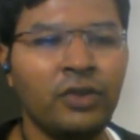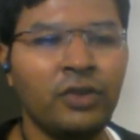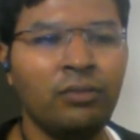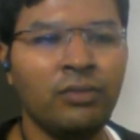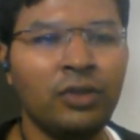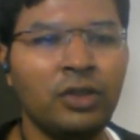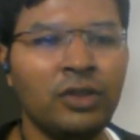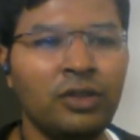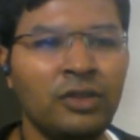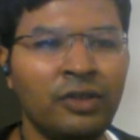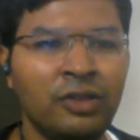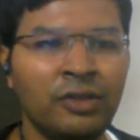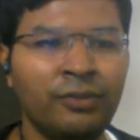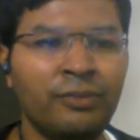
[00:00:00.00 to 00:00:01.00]
from
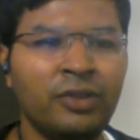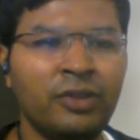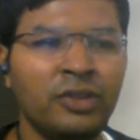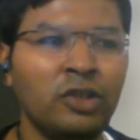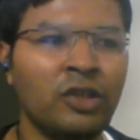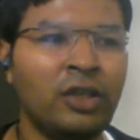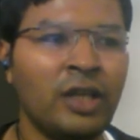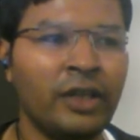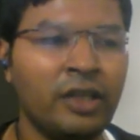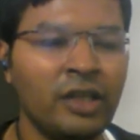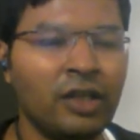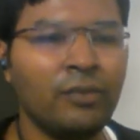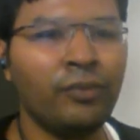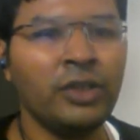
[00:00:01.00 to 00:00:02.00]
your
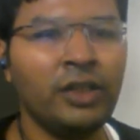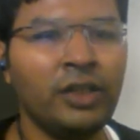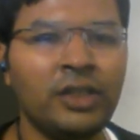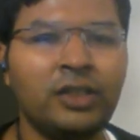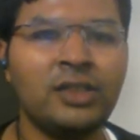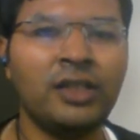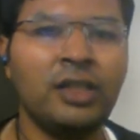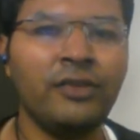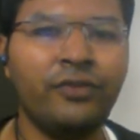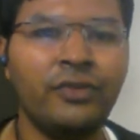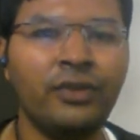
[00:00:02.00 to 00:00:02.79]
Lightning component itself.